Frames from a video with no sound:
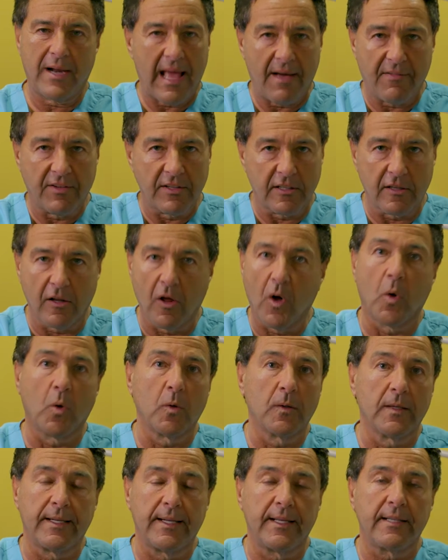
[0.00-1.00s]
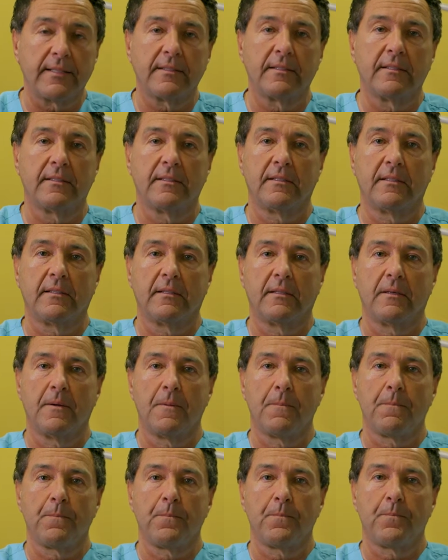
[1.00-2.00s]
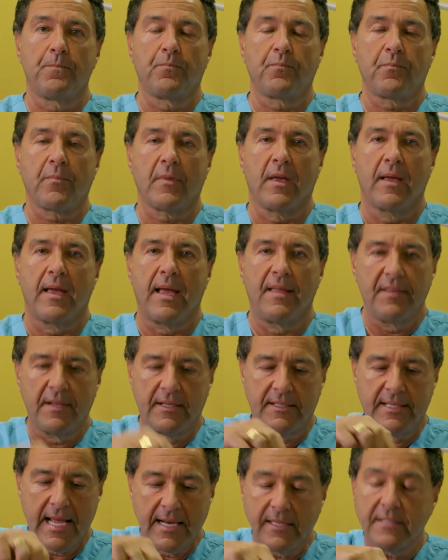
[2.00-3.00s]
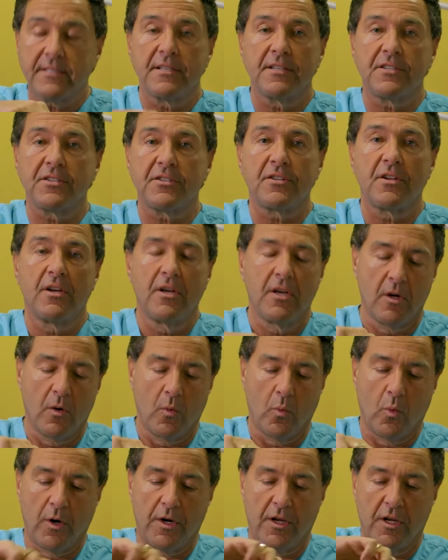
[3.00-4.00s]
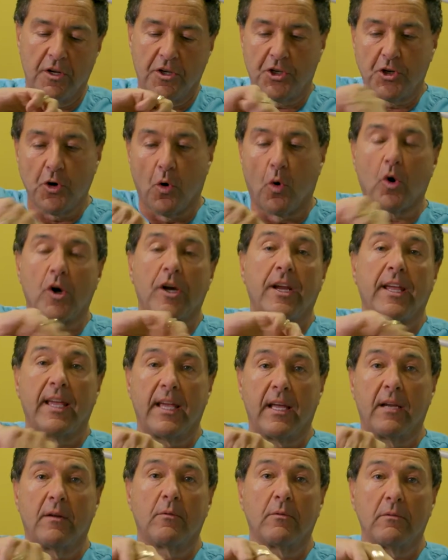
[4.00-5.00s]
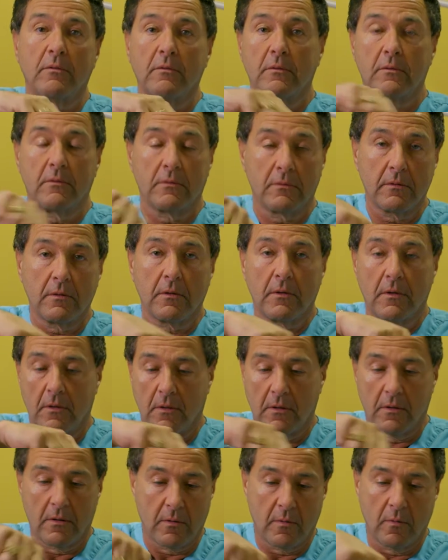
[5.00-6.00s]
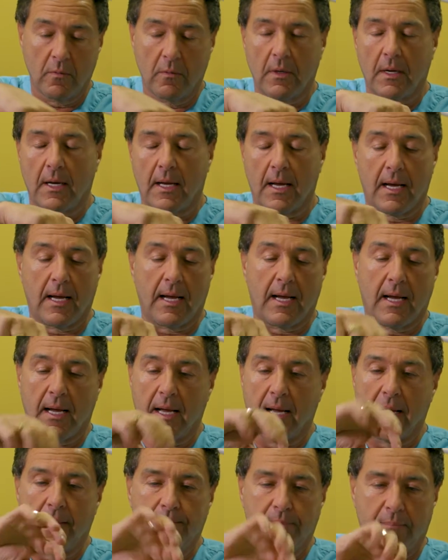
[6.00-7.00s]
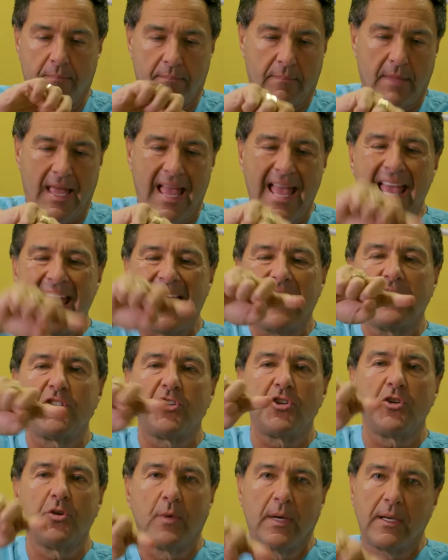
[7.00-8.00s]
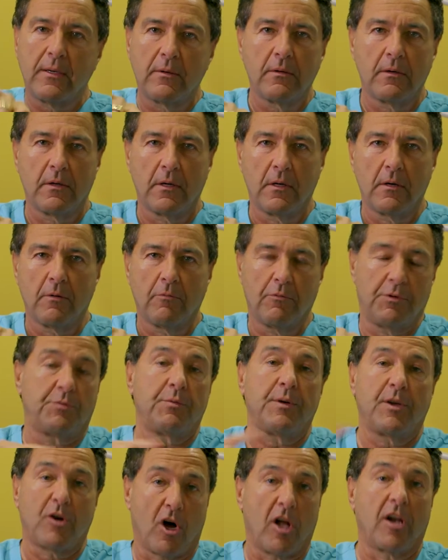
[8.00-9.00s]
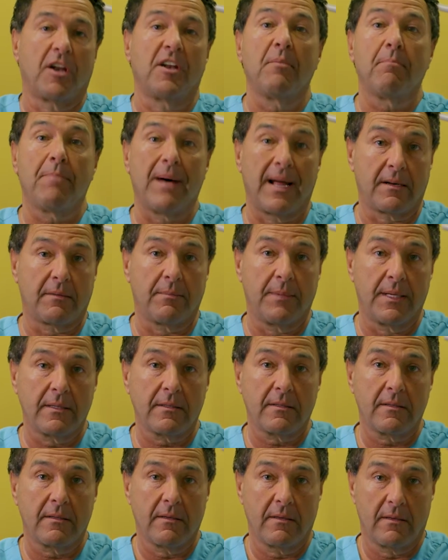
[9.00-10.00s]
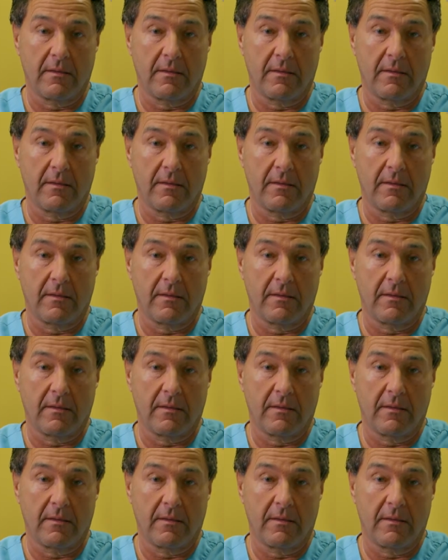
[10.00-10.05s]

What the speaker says: have a little hole in it, and the dentist would torque in a head to it, which we call an abutment.